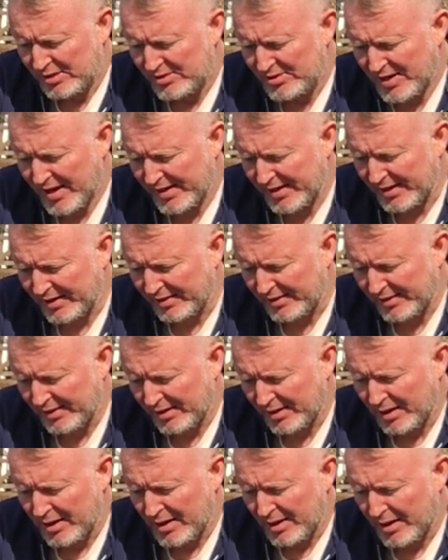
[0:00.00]
Second,
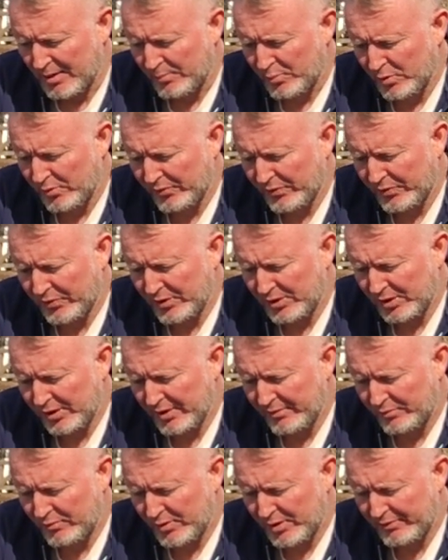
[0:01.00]
improving the
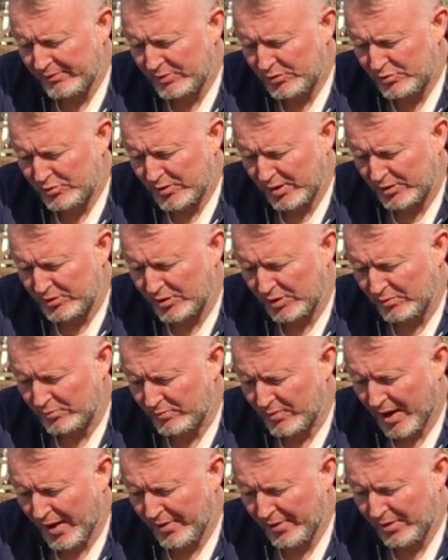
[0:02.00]
delivery of instruction
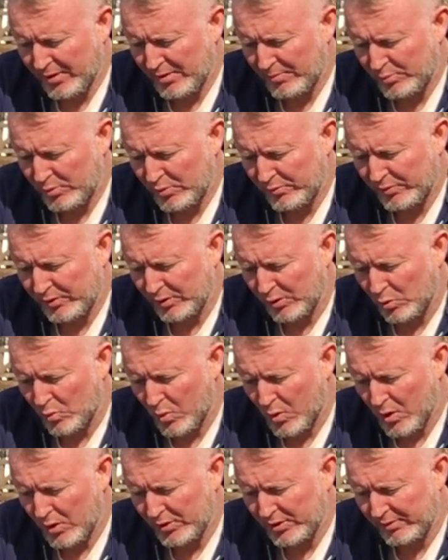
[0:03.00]
rather than improving the
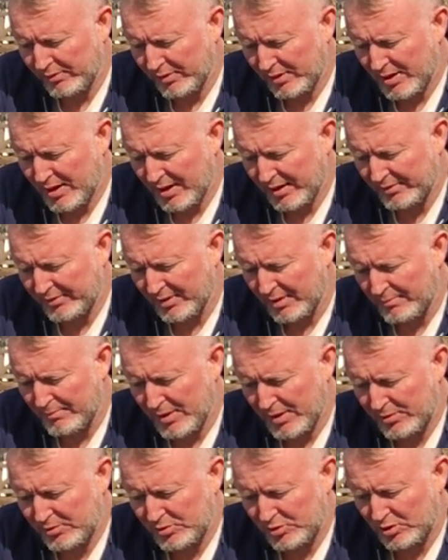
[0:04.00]
quality of the content
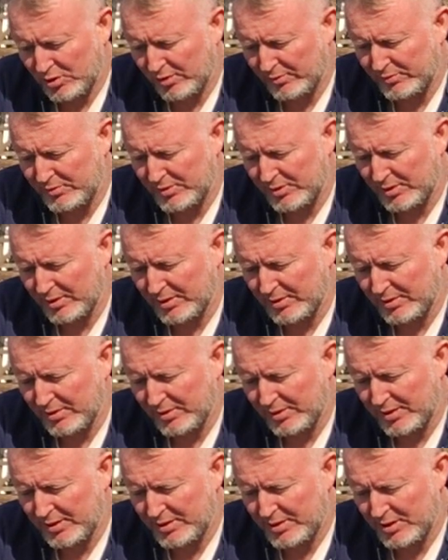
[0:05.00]
better serves
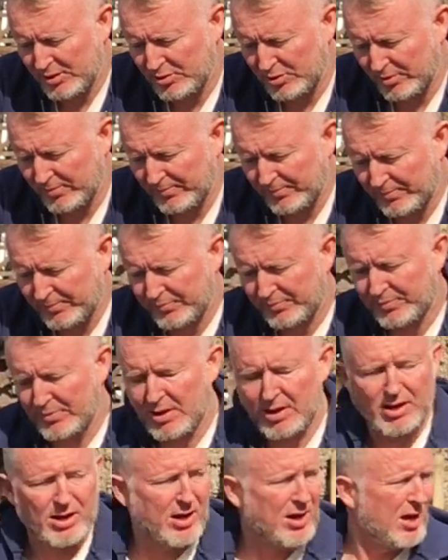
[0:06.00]
the teacher.
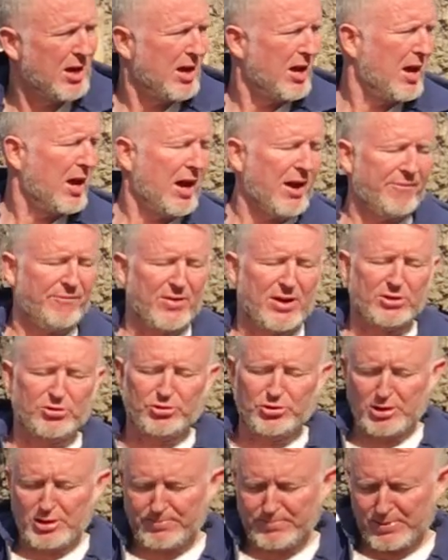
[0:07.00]

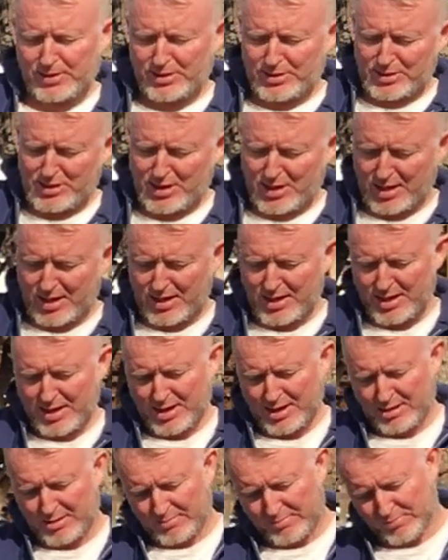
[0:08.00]
FSGPT
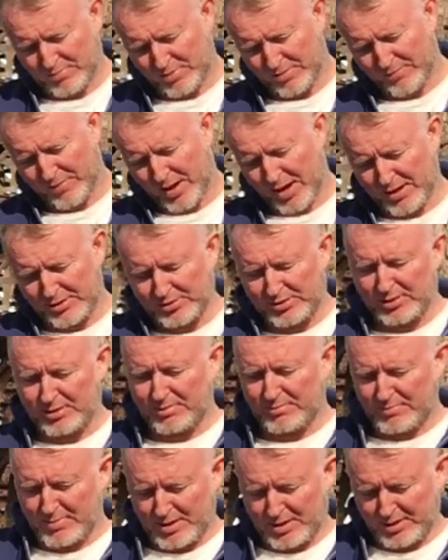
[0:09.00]
provides
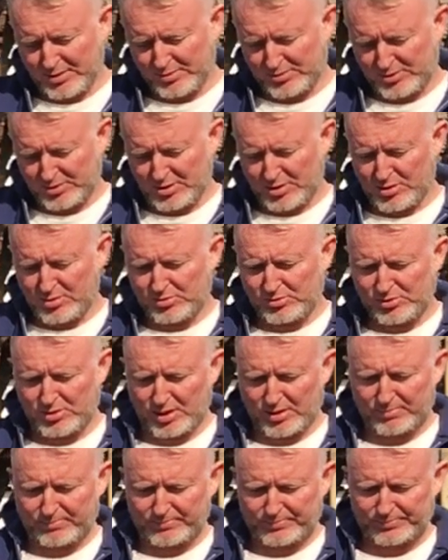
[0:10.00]
the means to do so.